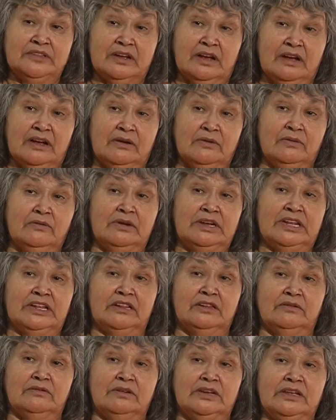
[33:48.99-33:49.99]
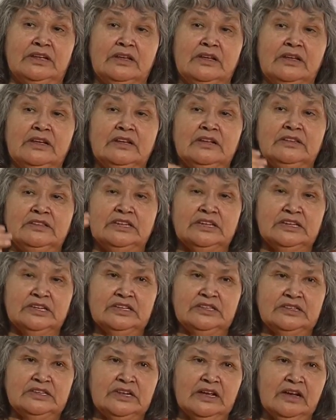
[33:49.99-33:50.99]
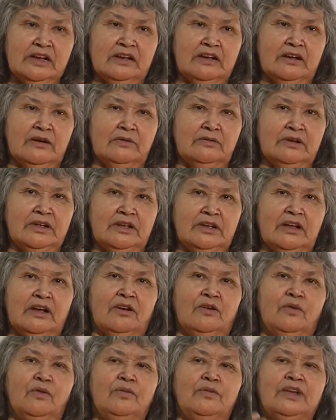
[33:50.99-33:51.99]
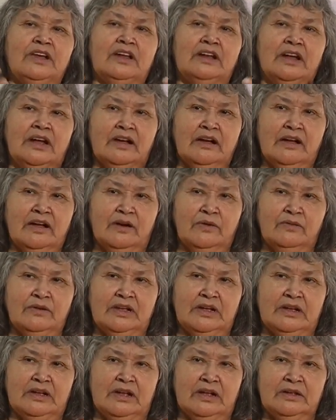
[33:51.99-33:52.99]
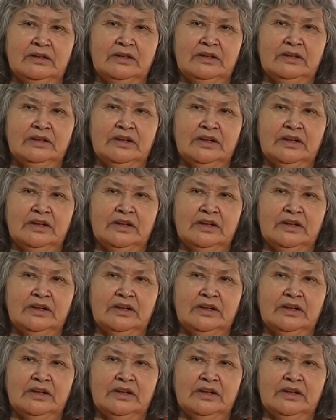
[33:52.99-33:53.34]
When grief is deeper, a person can seem to be lost in their life.